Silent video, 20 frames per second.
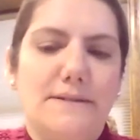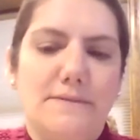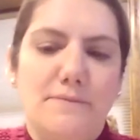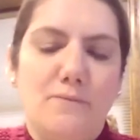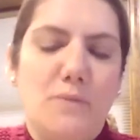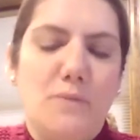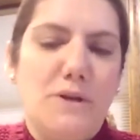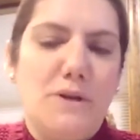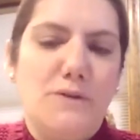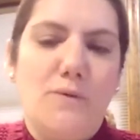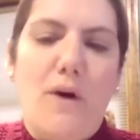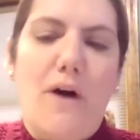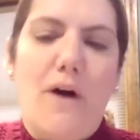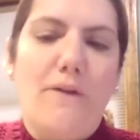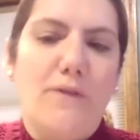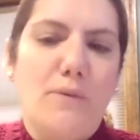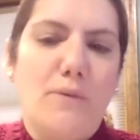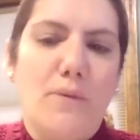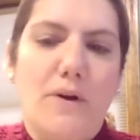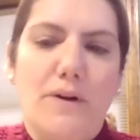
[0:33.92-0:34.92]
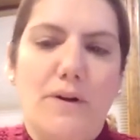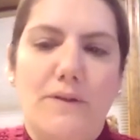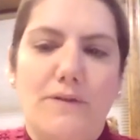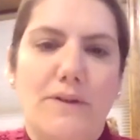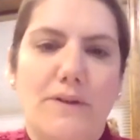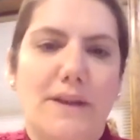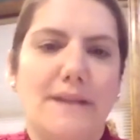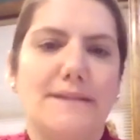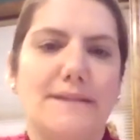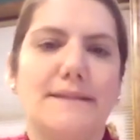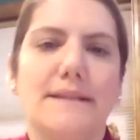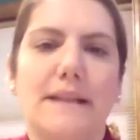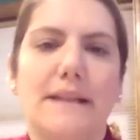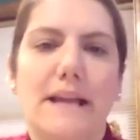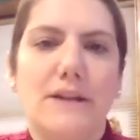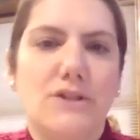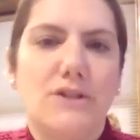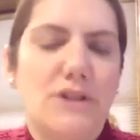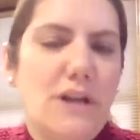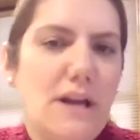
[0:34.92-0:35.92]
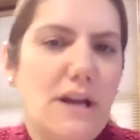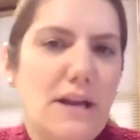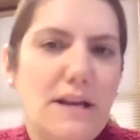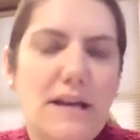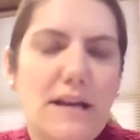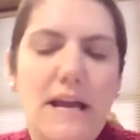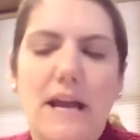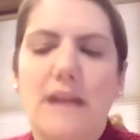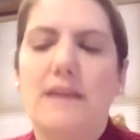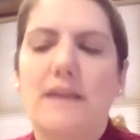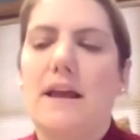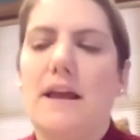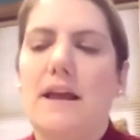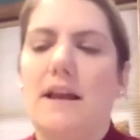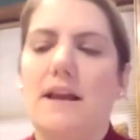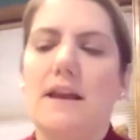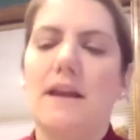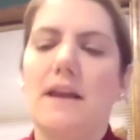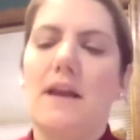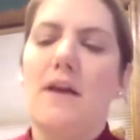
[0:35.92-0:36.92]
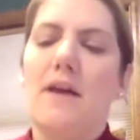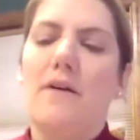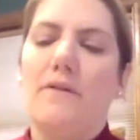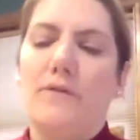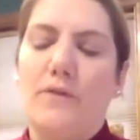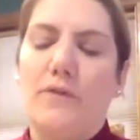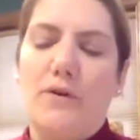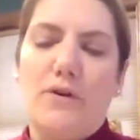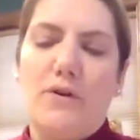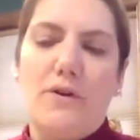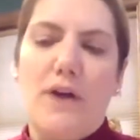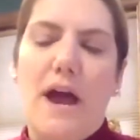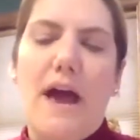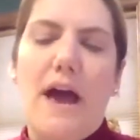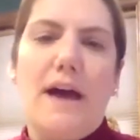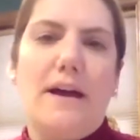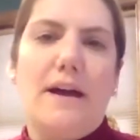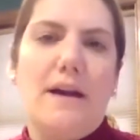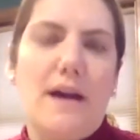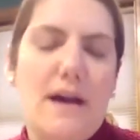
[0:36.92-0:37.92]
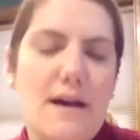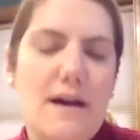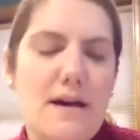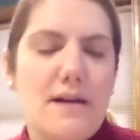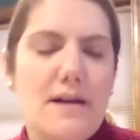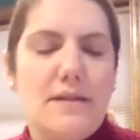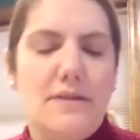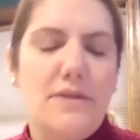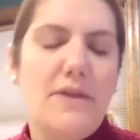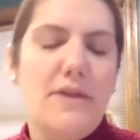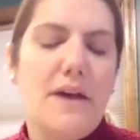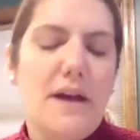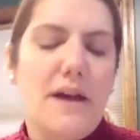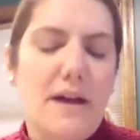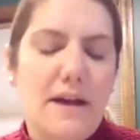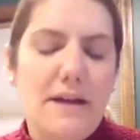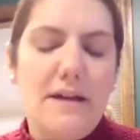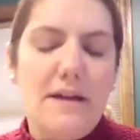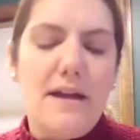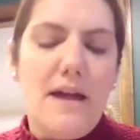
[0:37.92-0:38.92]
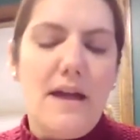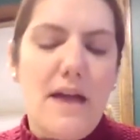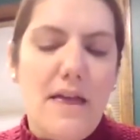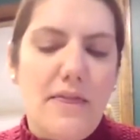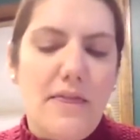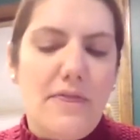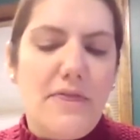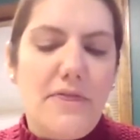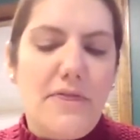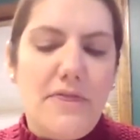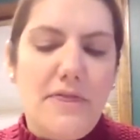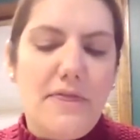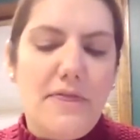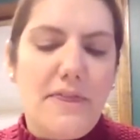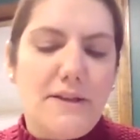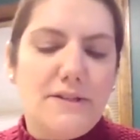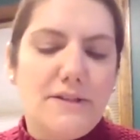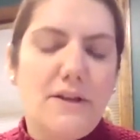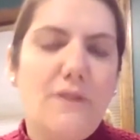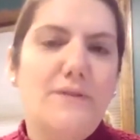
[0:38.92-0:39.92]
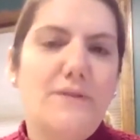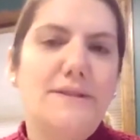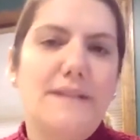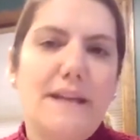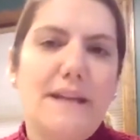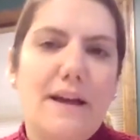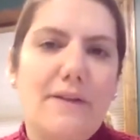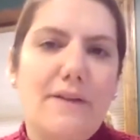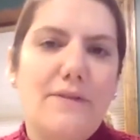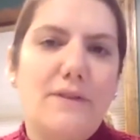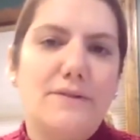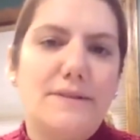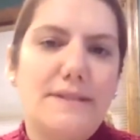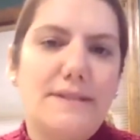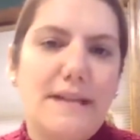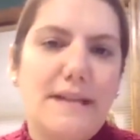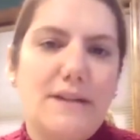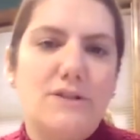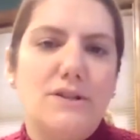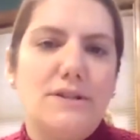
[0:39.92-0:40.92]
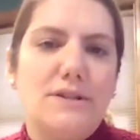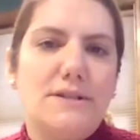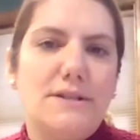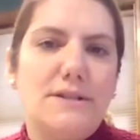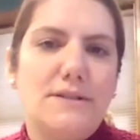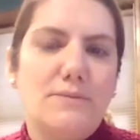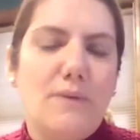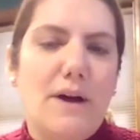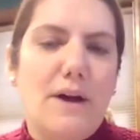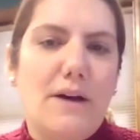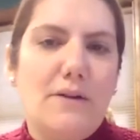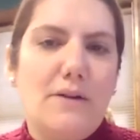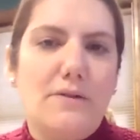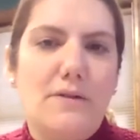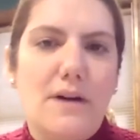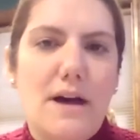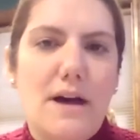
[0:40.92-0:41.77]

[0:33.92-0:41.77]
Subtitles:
do all the work for the installation and then for the servicing of those stations as well.